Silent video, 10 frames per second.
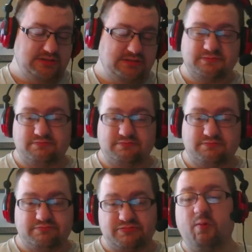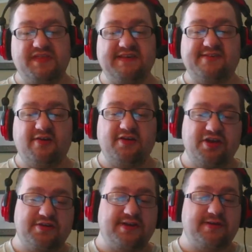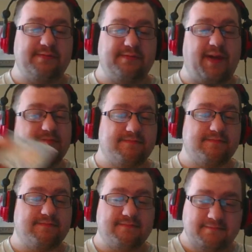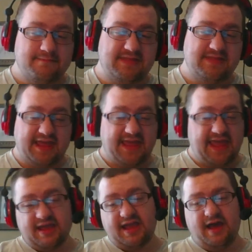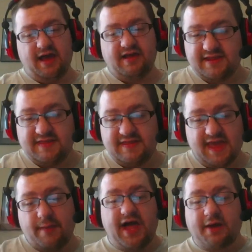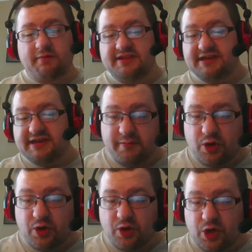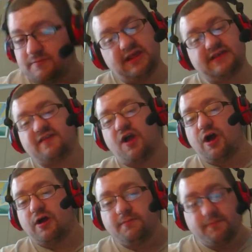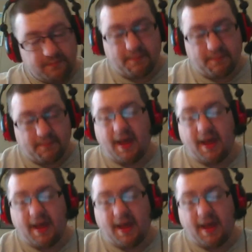Combo with this during your turn, pop it. They can't block with it anymore. It's gone. Bye